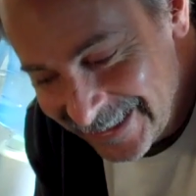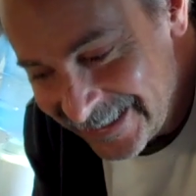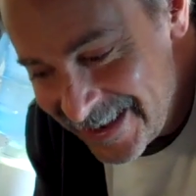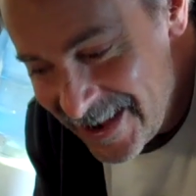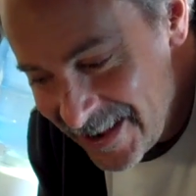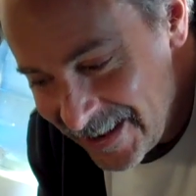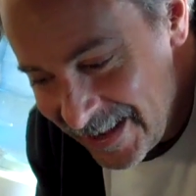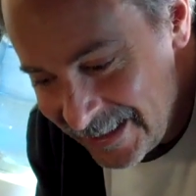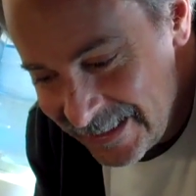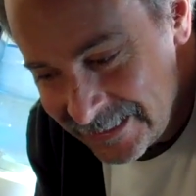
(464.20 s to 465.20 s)

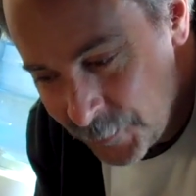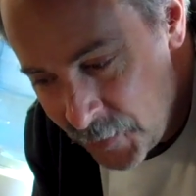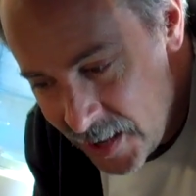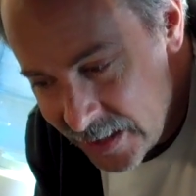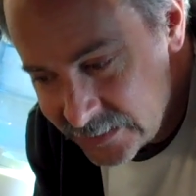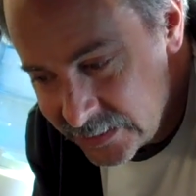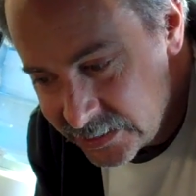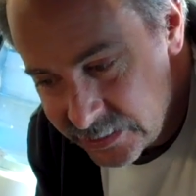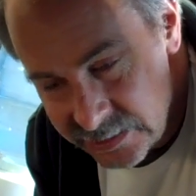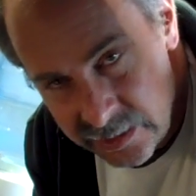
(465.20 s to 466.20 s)
Any
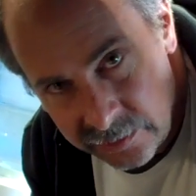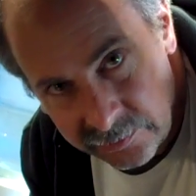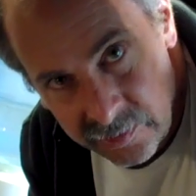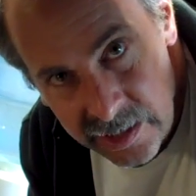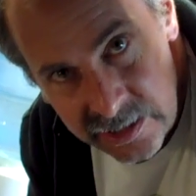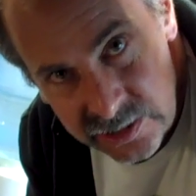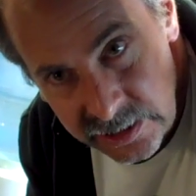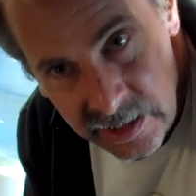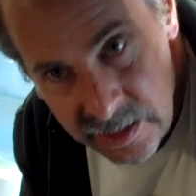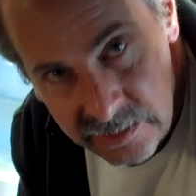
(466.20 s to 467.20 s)
deposits,
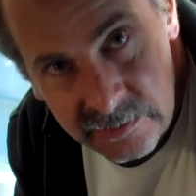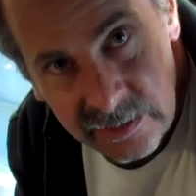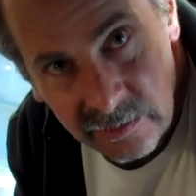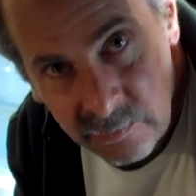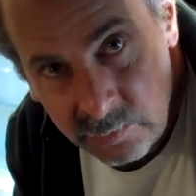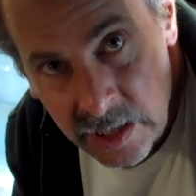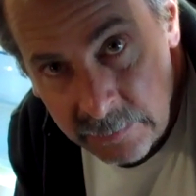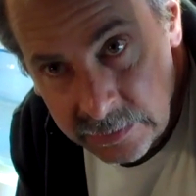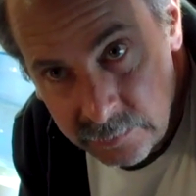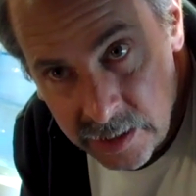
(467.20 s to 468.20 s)
discoloration, you know, blah,
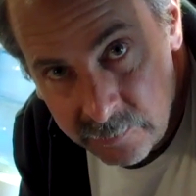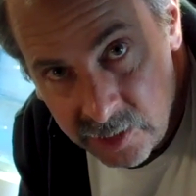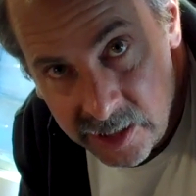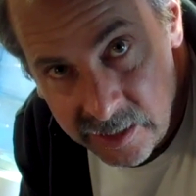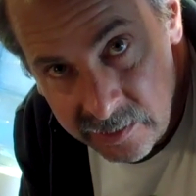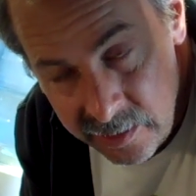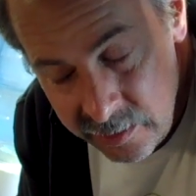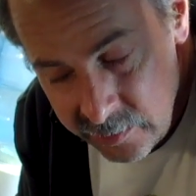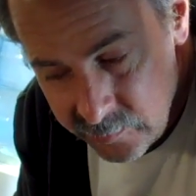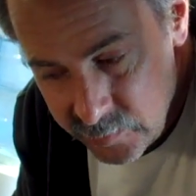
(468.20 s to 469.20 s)
blah, blah, blah.
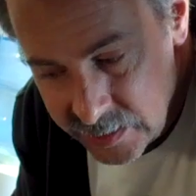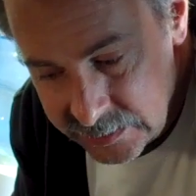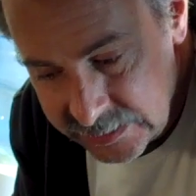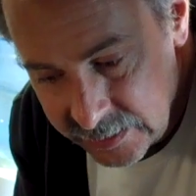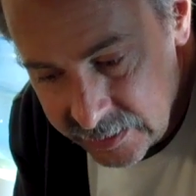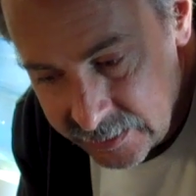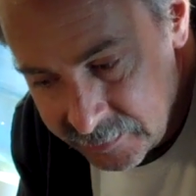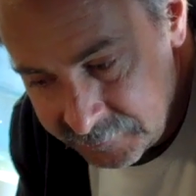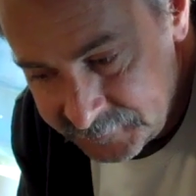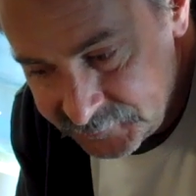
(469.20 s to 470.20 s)
But
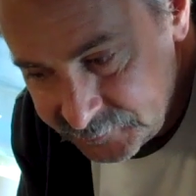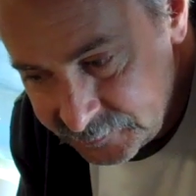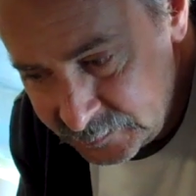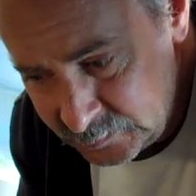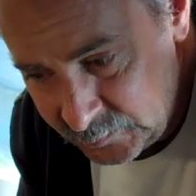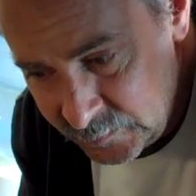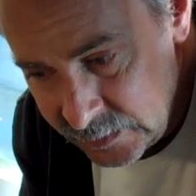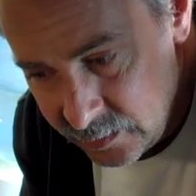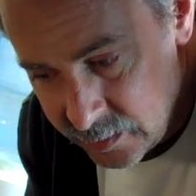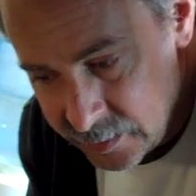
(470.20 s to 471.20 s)

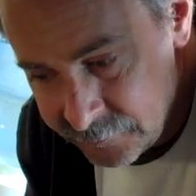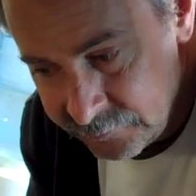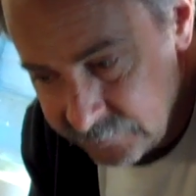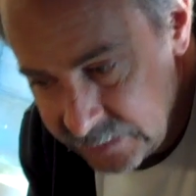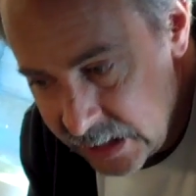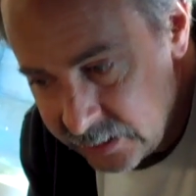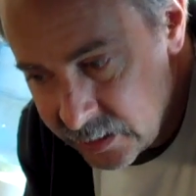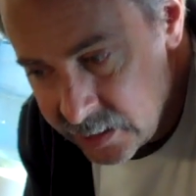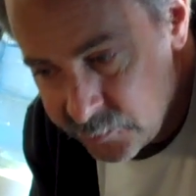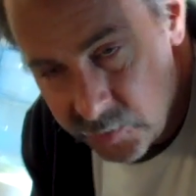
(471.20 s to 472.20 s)

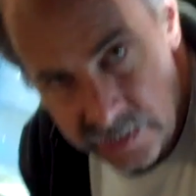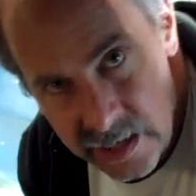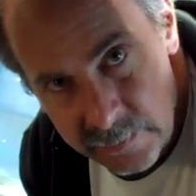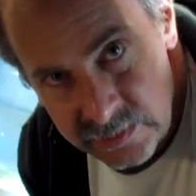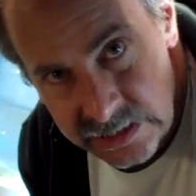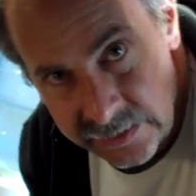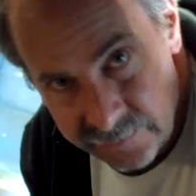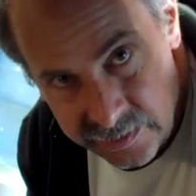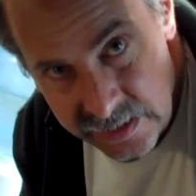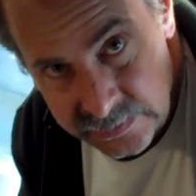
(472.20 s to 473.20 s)
99.9% of
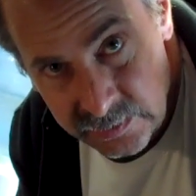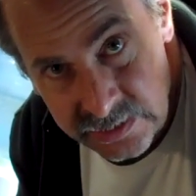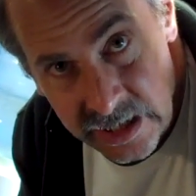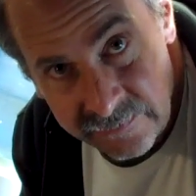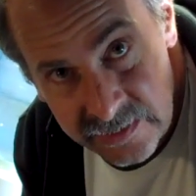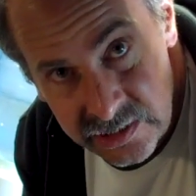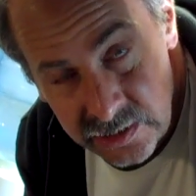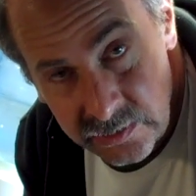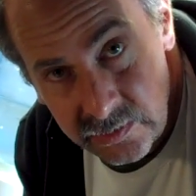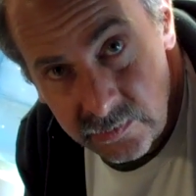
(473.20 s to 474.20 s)
our customers have
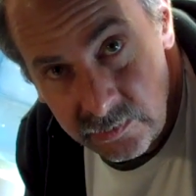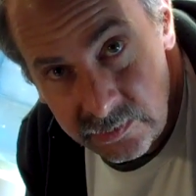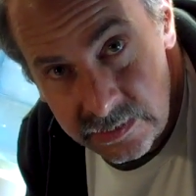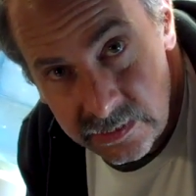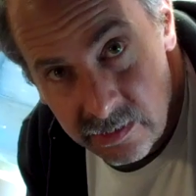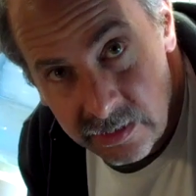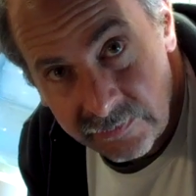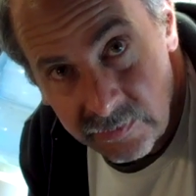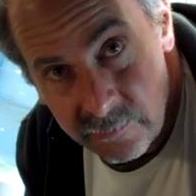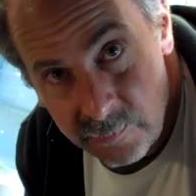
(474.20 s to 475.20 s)
issues are
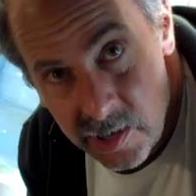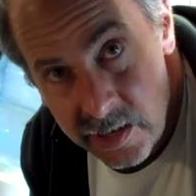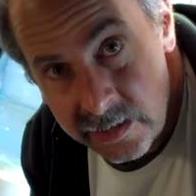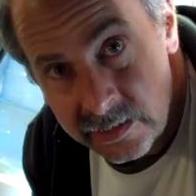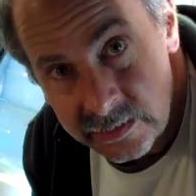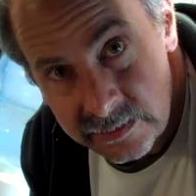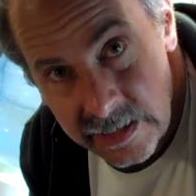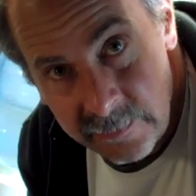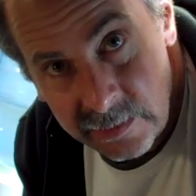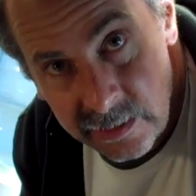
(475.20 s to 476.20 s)
from buying
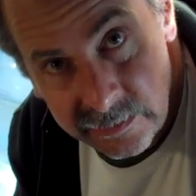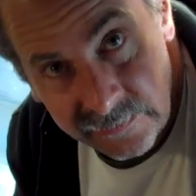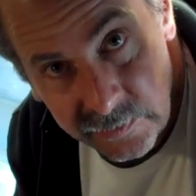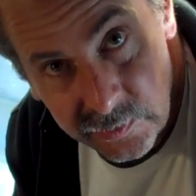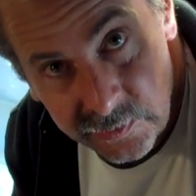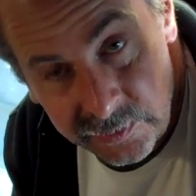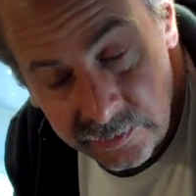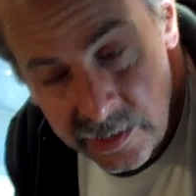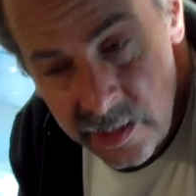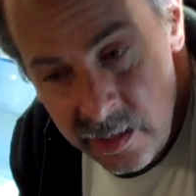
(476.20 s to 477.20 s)
contaminated fuel